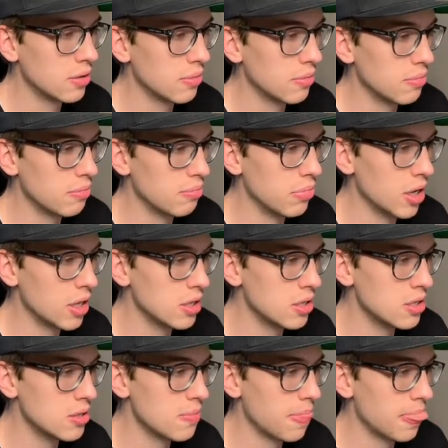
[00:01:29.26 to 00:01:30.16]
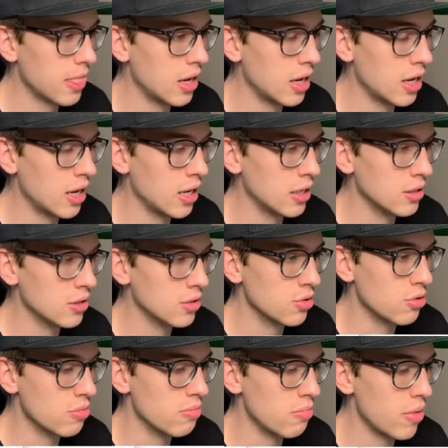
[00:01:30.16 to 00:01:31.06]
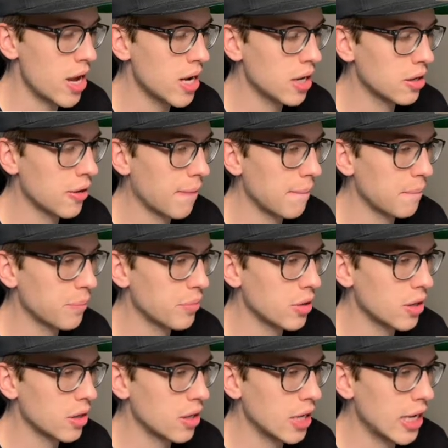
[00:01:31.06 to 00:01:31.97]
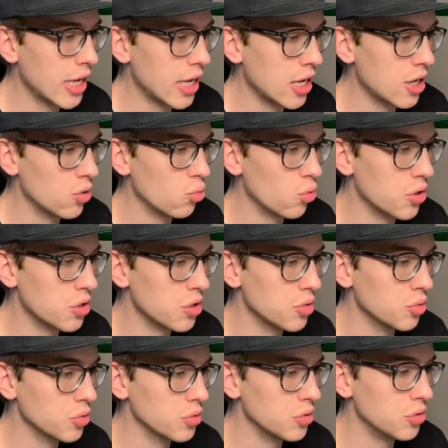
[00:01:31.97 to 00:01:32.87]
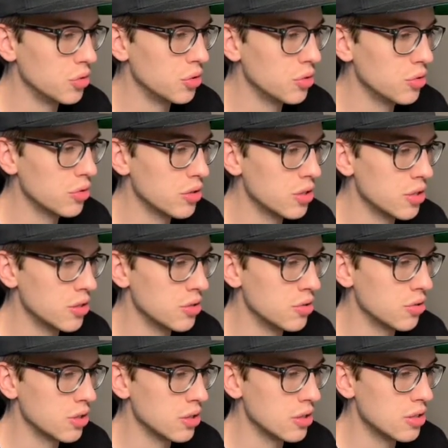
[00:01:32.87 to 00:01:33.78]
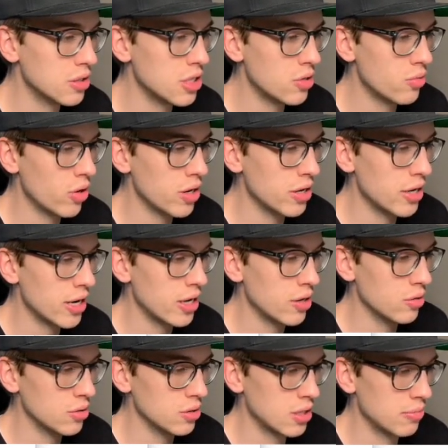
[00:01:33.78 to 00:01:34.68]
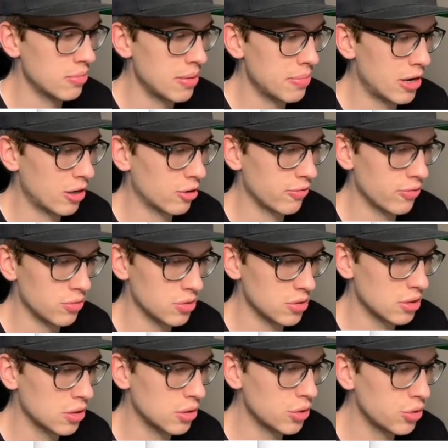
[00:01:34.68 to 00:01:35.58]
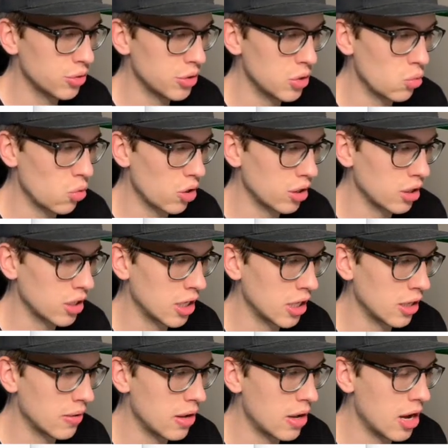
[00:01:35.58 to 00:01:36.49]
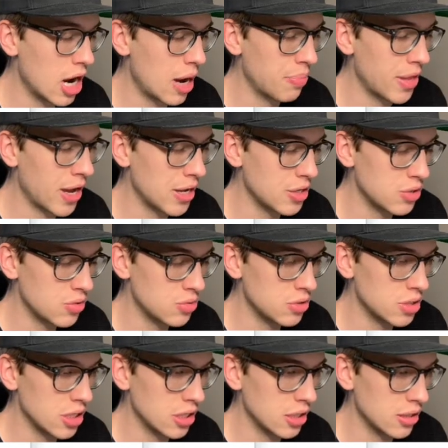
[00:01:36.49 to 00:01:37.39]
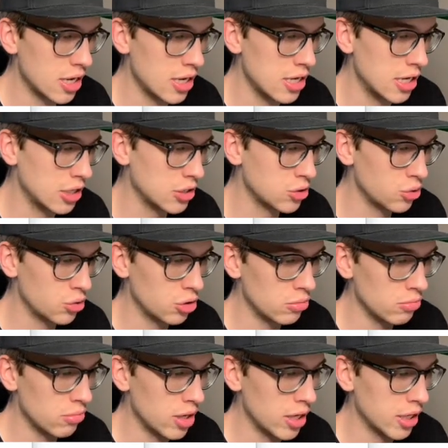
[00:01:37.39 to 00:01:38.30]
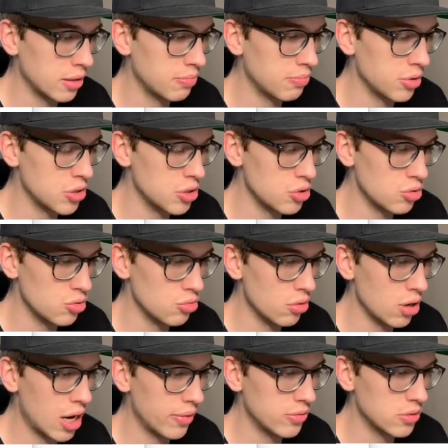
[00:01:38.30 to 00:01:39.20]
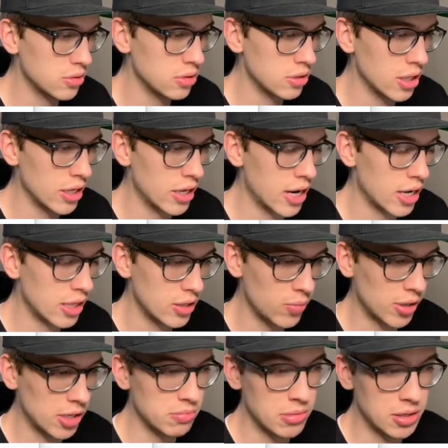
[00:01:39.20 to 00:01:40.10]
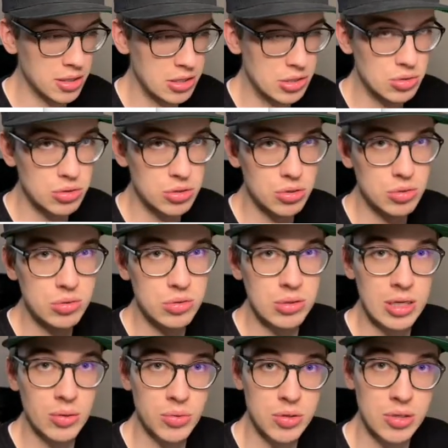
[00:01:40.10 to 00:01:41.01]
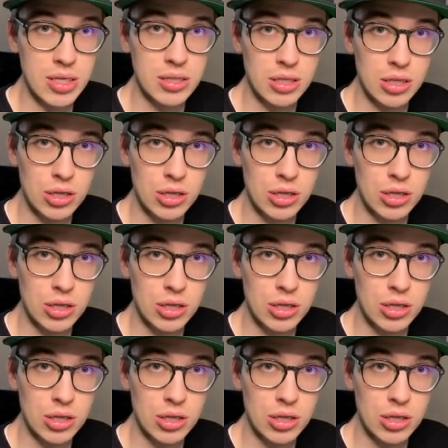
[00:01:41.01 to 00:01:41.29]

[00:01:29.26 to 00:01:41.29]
button on your Mac. And what you will do is, you can see right now is that my microphone is clearly working. I'm not using any external mic, but you obviously, I highly recommend that you do so that way you get the